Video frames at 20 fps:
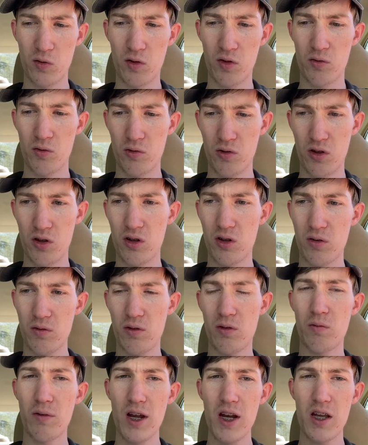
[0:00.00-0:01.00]
through
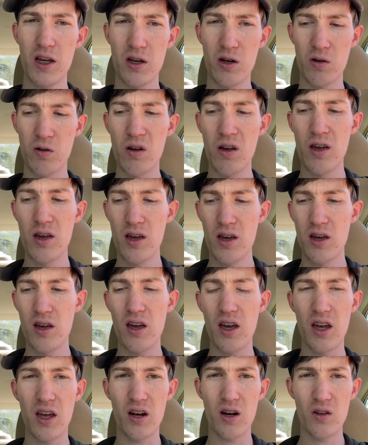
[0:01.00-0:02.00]
the radio,
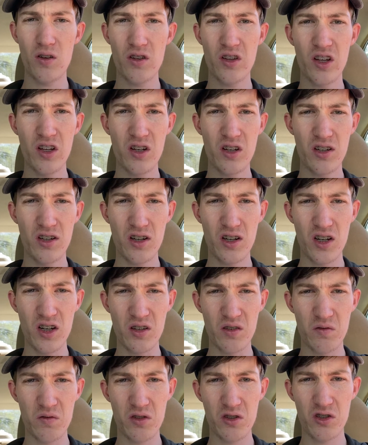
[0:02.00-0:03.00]
and all of a sudden it
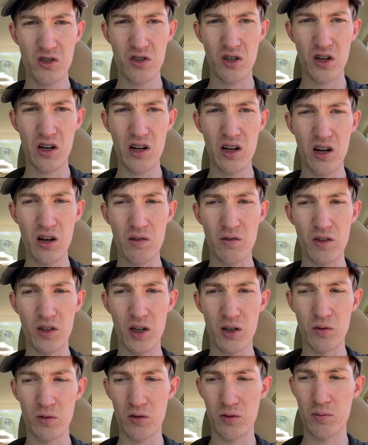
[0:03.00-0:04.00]
shut off, and
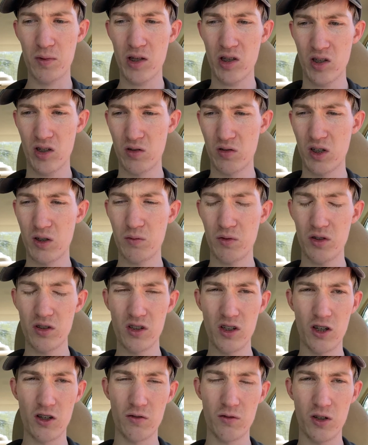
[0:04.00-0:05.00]
I was messing around with
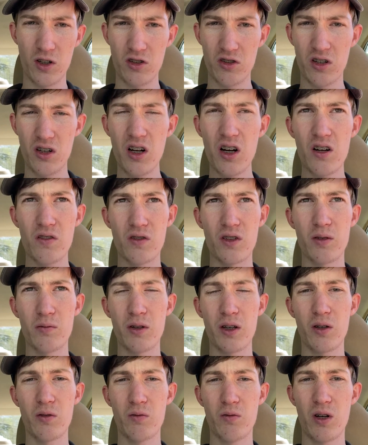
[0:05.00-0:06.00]
stuff, and it shut off, and I'm
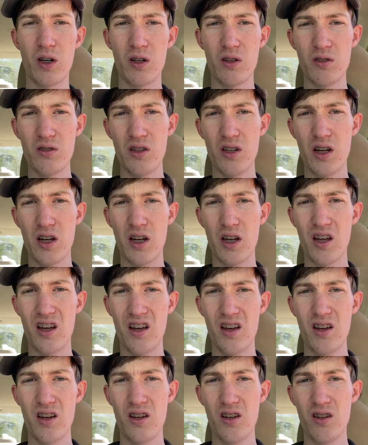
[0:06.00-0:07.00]
like, well, did I
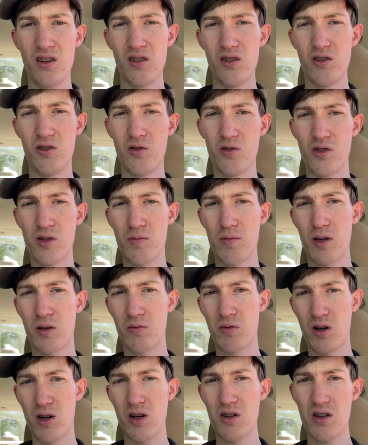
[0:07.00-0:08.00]
do something
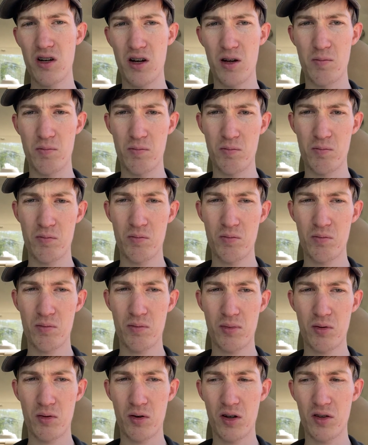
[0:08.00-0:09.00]
wrong? Did I
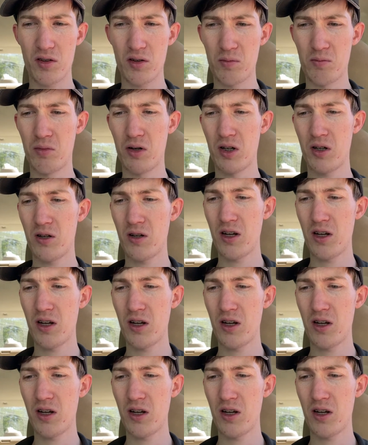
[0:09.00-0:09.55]
press a button on